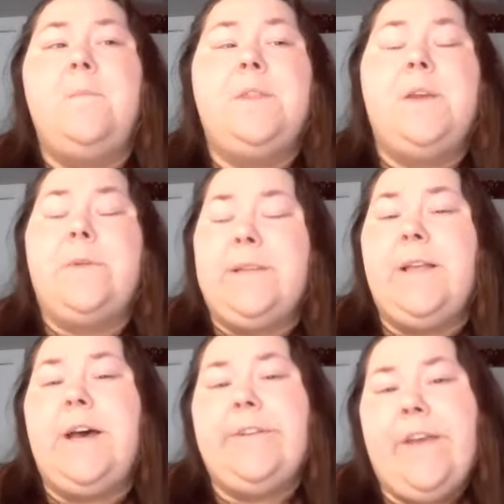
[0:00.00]
But there was
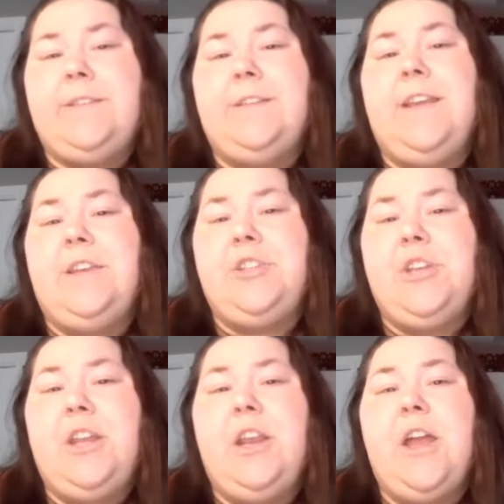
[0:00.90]
a lot of
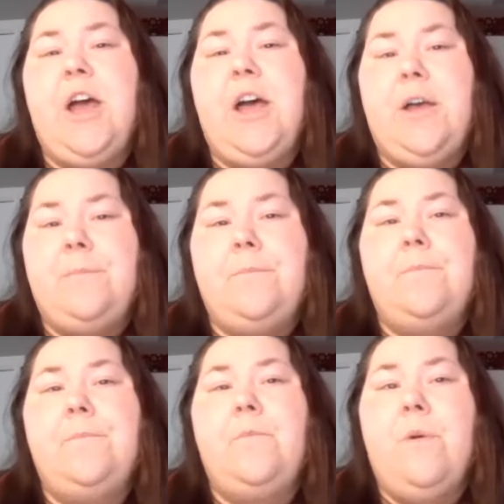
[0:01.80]
hesitation
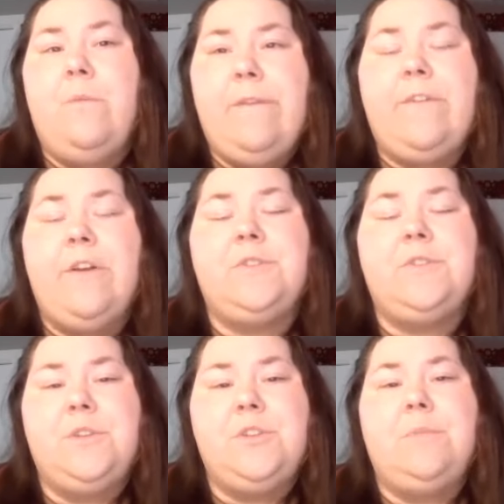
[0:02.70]
when we
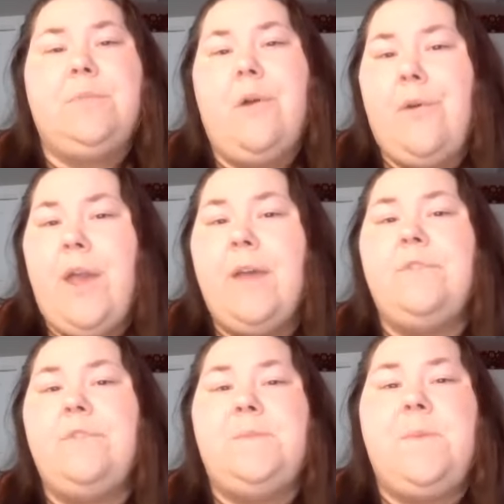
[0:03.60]
first switched the
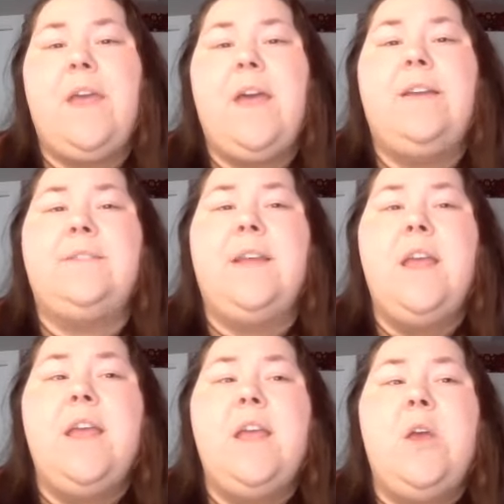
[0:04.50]
program, just because
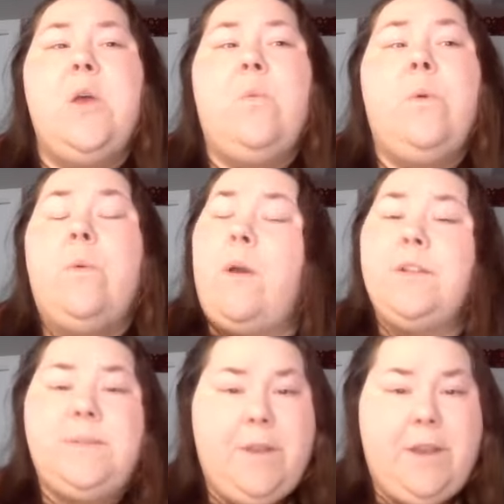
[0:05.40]
we weren't